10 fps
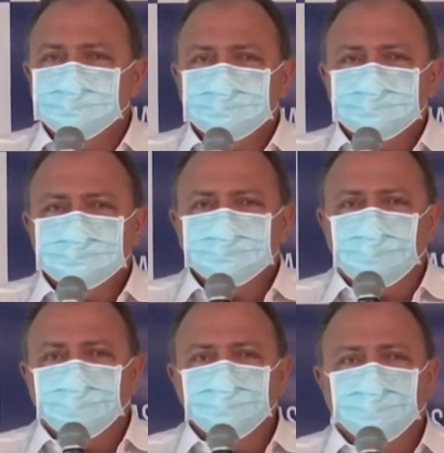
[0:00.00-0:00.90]
We had a
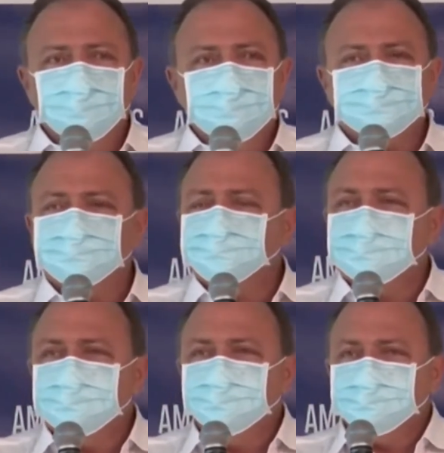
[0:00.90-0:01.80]
big increase in the
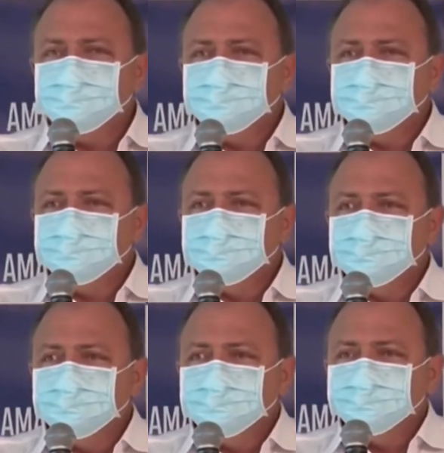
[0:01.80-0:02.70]
number of
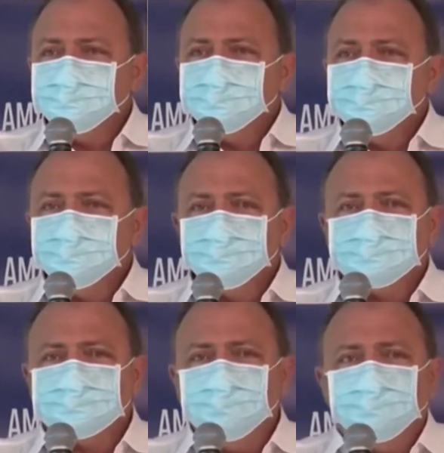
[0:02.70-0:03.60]
infections in early
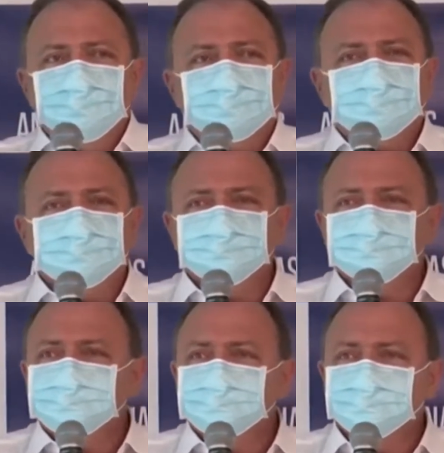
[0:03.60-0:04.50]
January, tripling the number
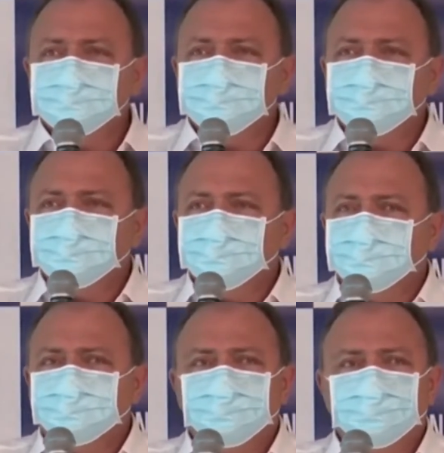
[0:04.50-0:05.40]
of infected
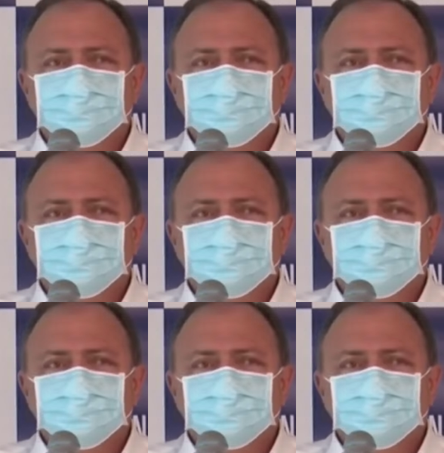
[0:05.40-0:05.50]
people.